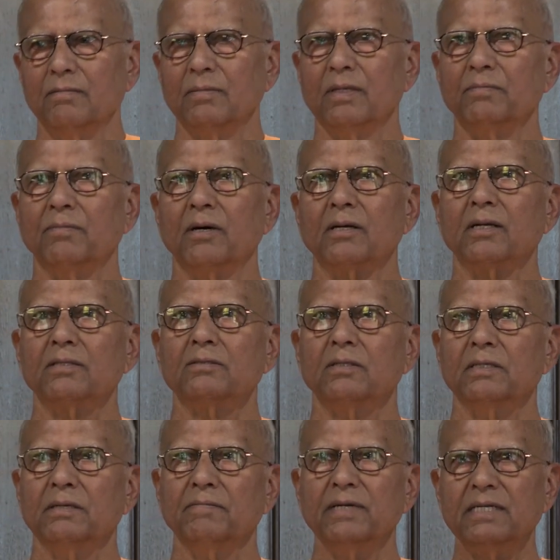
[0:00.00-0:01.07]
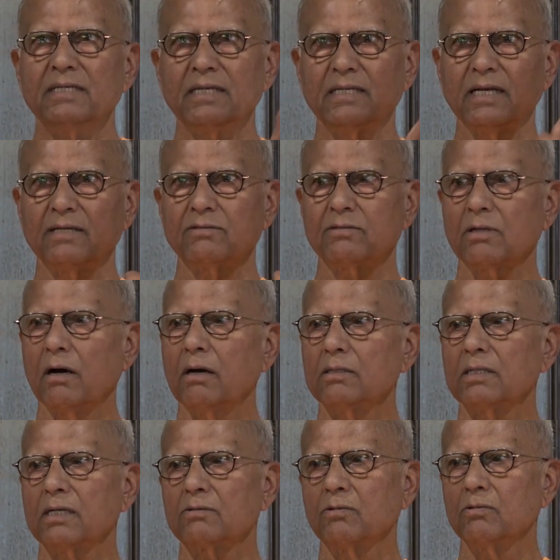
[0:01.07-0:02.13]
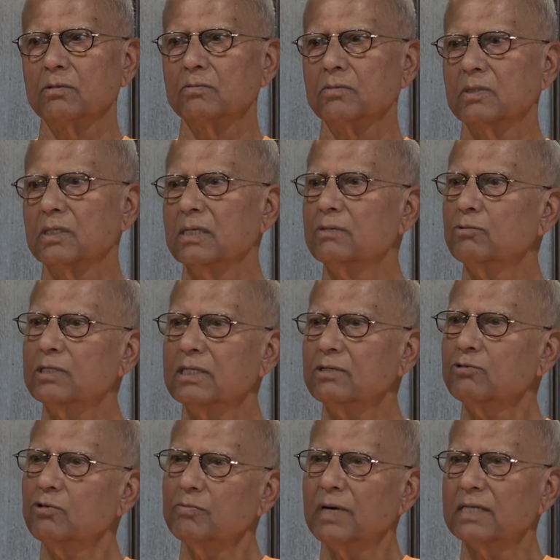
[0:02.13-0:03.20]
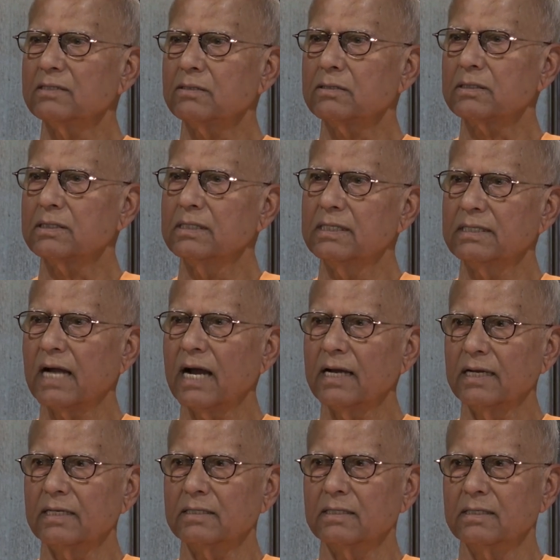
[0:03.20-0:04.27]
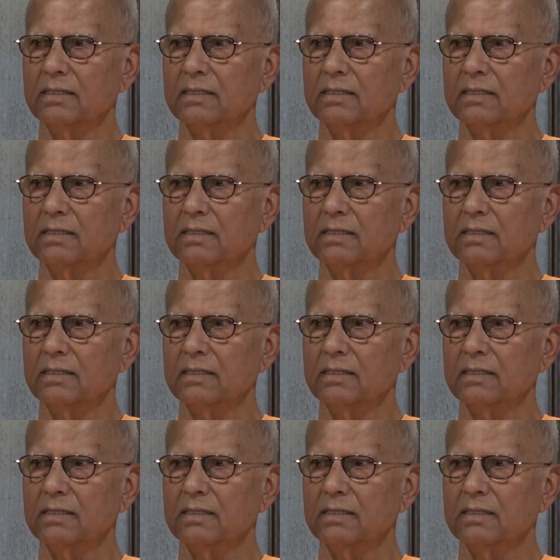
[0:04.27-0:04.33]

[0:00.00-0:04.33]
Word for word: The Maharaj, immediately saw that he, within two months he died